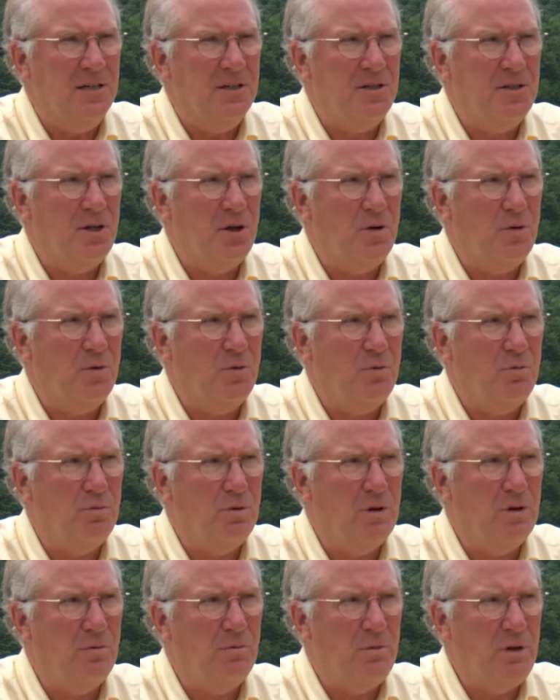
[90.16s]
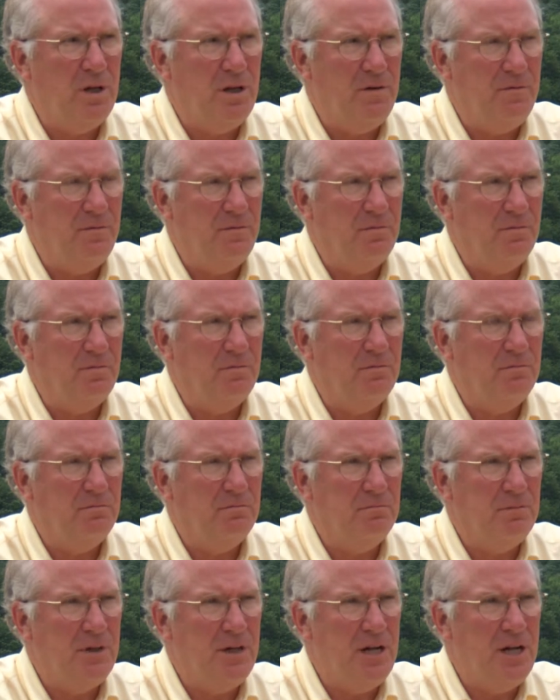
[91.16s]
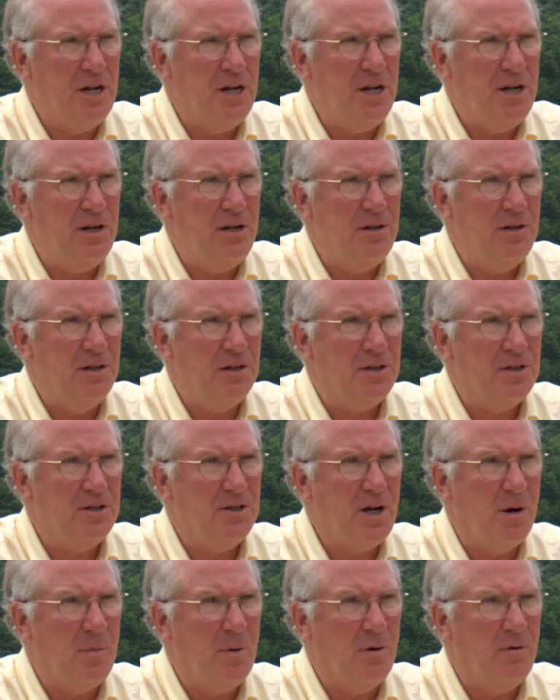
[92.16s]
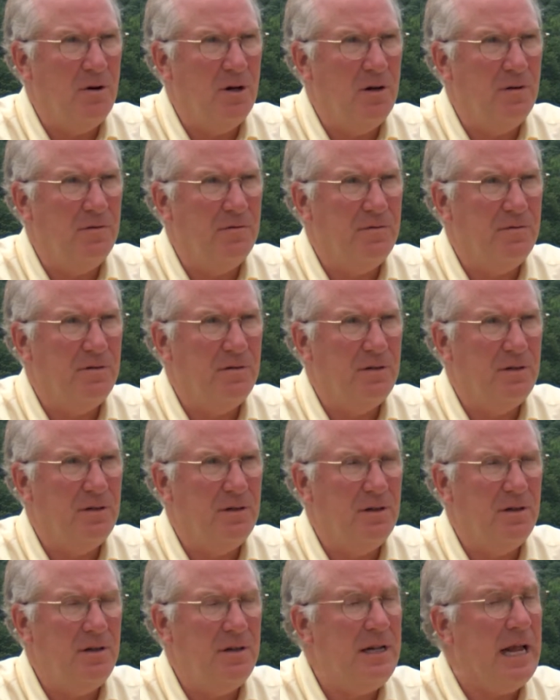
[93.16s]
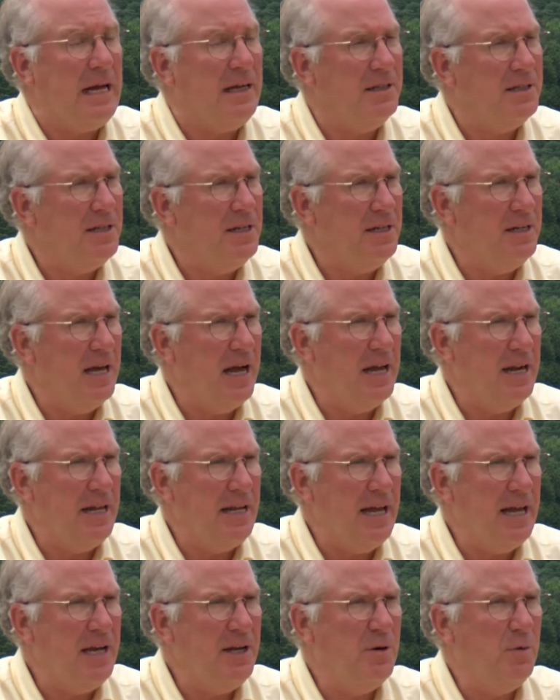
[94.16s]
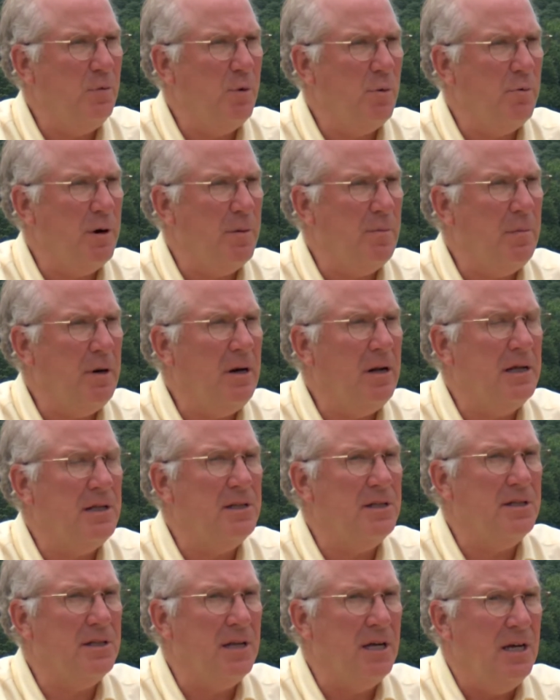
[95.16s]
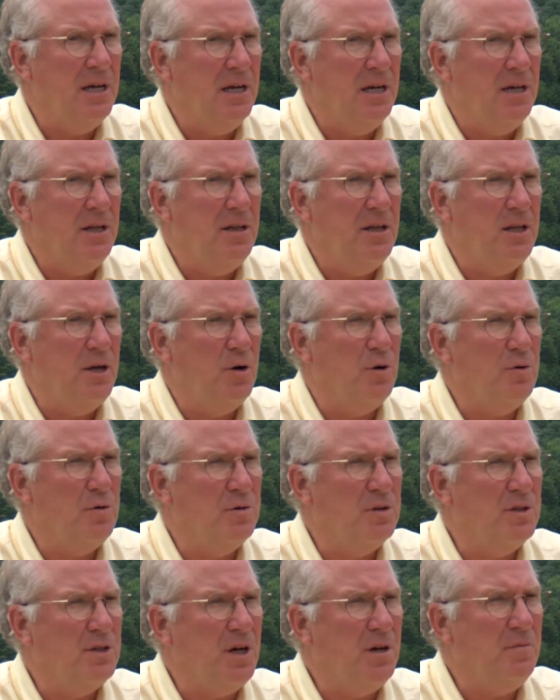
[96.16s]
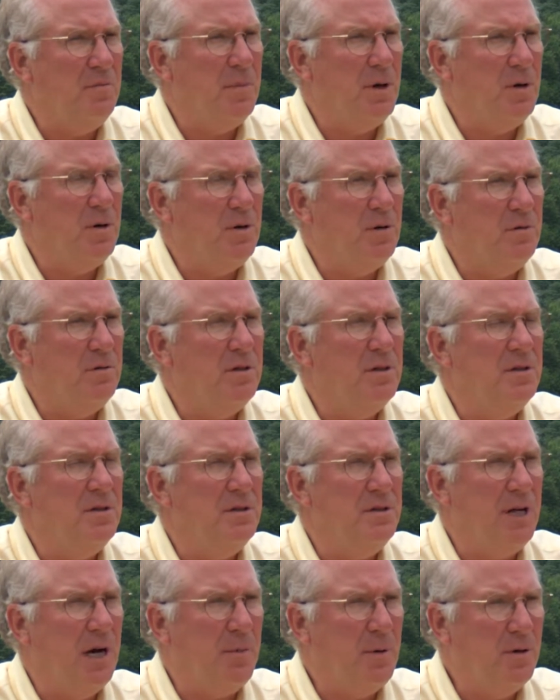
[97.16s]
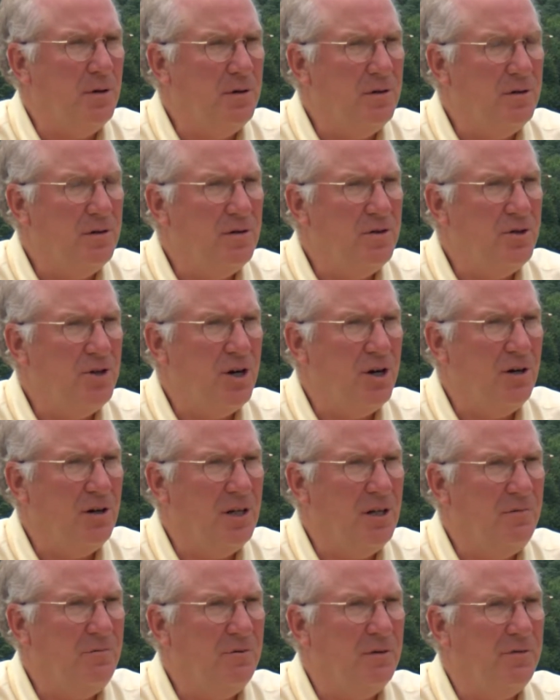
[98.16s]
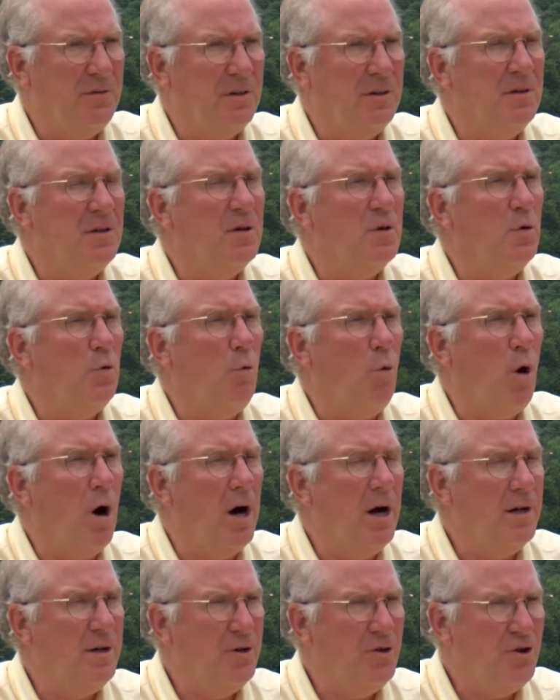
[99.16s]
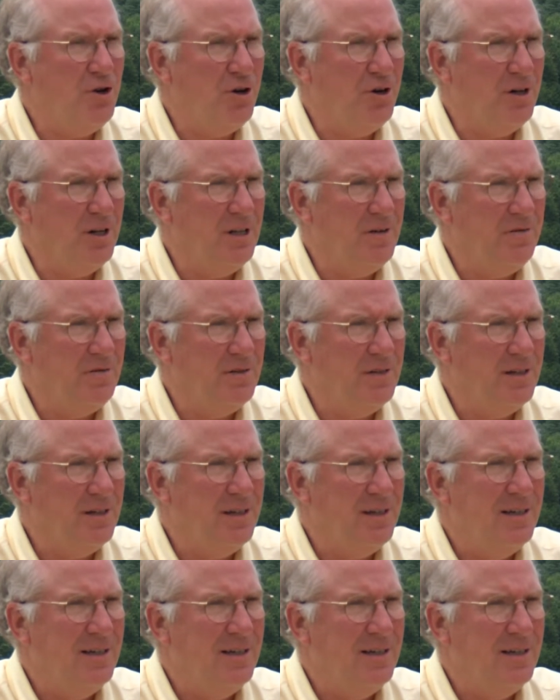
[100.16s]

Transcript: So we've, in the summer of 1998, we replaced the old Sun Bowl double chairlift with a quad chairlift.